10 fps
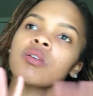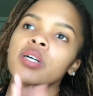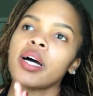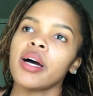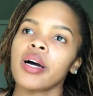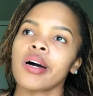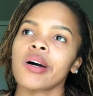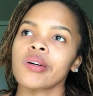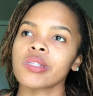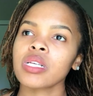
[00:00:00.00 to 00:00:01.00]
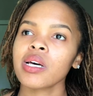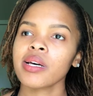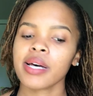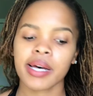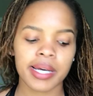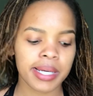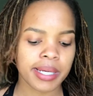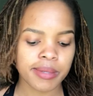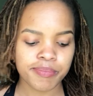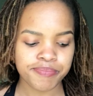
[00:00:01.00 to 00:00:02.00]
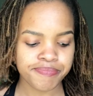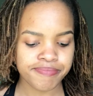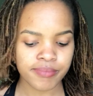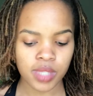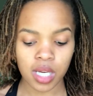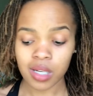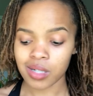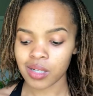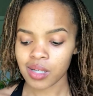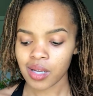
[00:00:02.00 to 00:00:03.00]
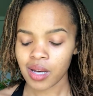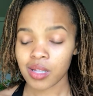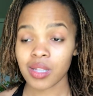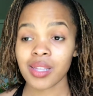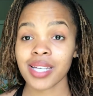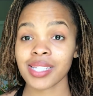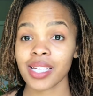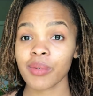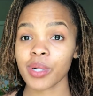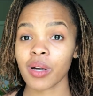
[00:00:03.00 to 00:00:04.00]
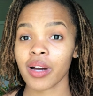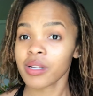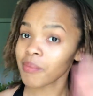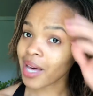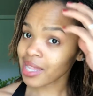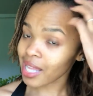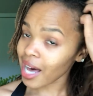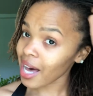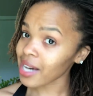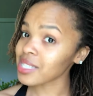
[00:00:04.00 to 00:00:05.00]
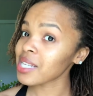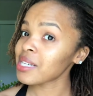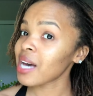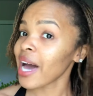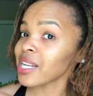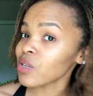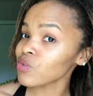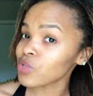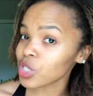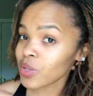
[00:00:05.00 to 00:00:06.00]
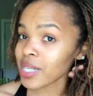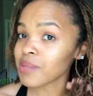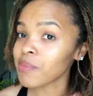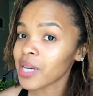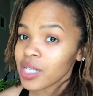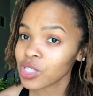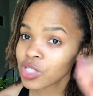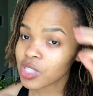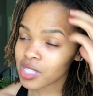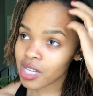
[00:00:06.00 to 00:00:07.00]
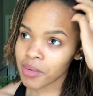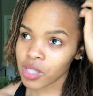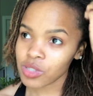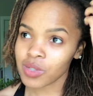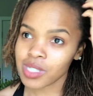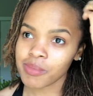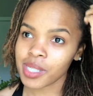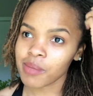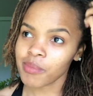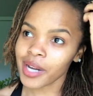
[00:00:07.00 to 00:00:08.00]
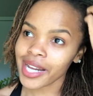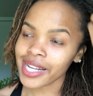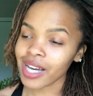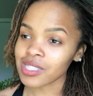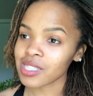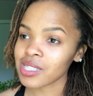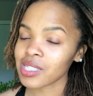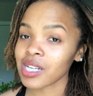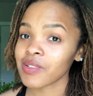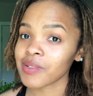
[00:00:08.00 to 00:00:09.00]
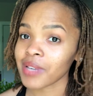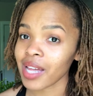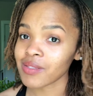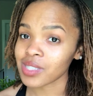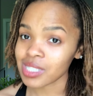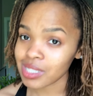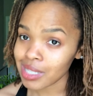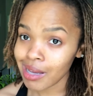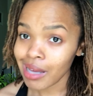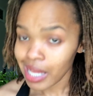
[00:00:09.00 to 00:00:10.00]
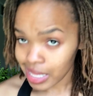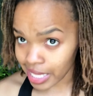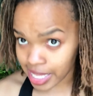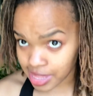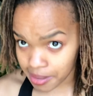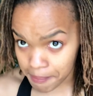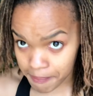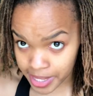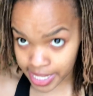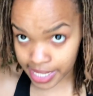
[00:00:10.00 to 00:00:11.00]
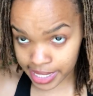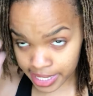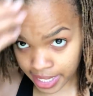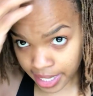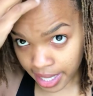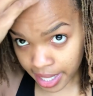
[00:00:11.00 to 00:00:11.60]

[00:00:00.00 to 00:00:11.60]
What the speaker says: What else? Yeah. I think that's it regarding my locks. I don't do as much to them. I don't do as many braid outs and stuff. I kind of just let them be.